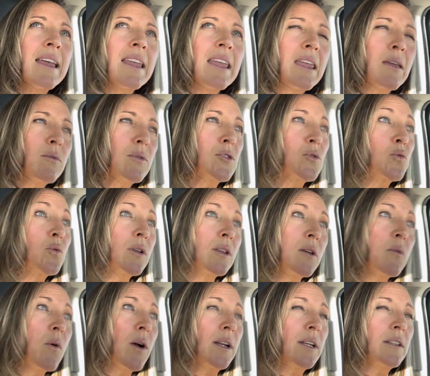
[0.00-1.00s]
he was
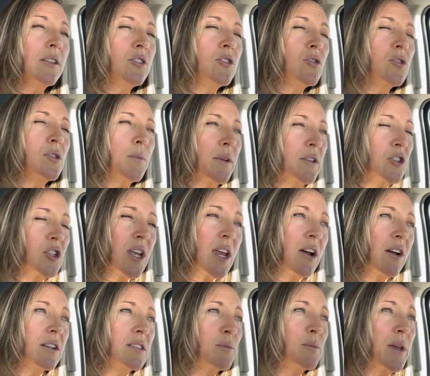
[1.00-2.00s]
really wanting to juice a bunch of
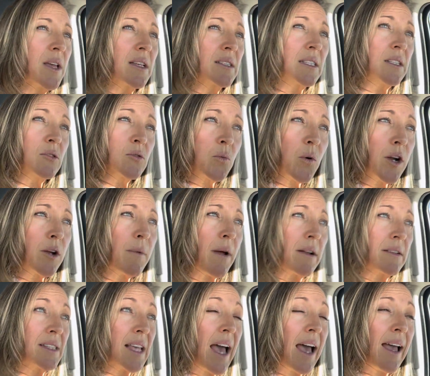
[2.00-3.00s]
carrots because he's worried about
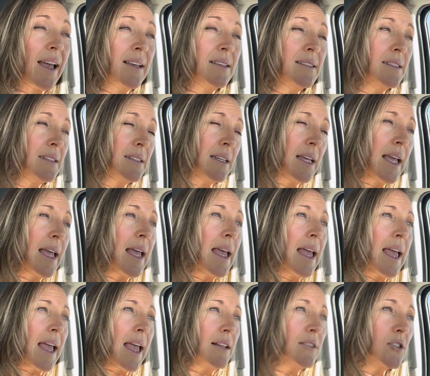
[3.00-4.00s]
his eyes.
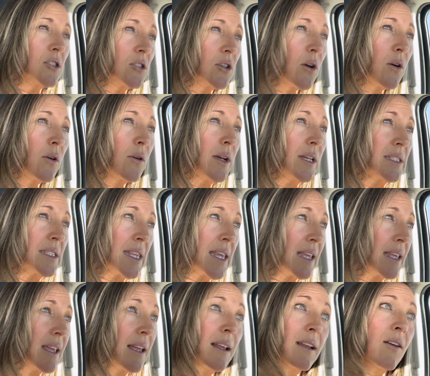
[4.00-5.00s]
And so he's
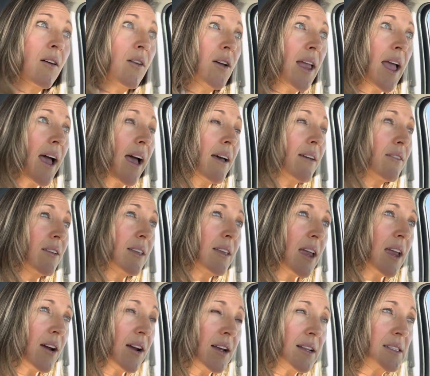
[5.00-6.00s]
thinking, oh yeah,
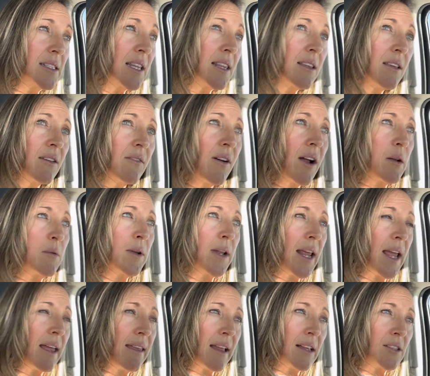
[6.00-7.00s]
carrots and the vitamin
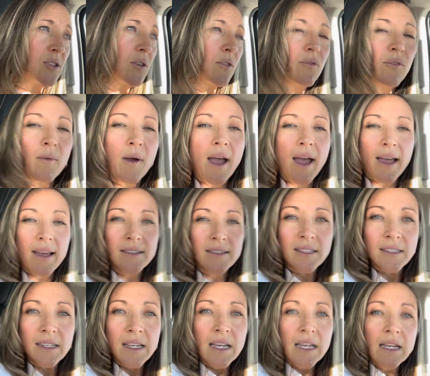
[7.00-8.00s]
A, that's good for my
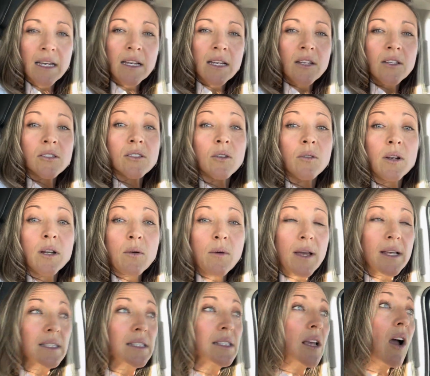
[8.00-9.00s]
eyes. So
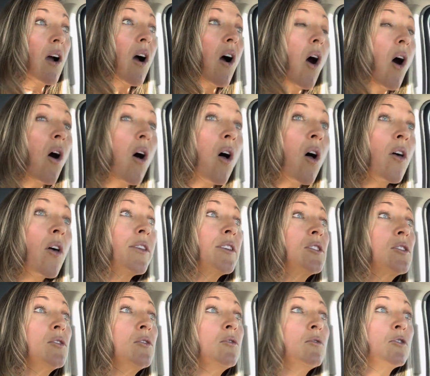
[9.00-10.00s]
anyways, all
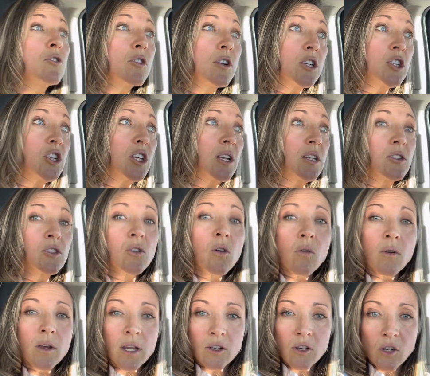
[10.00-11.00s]
this nutrition is
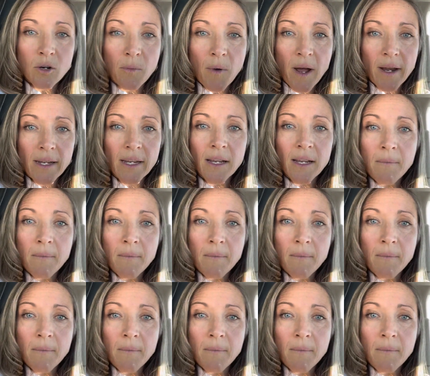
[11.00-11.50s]
going into your body.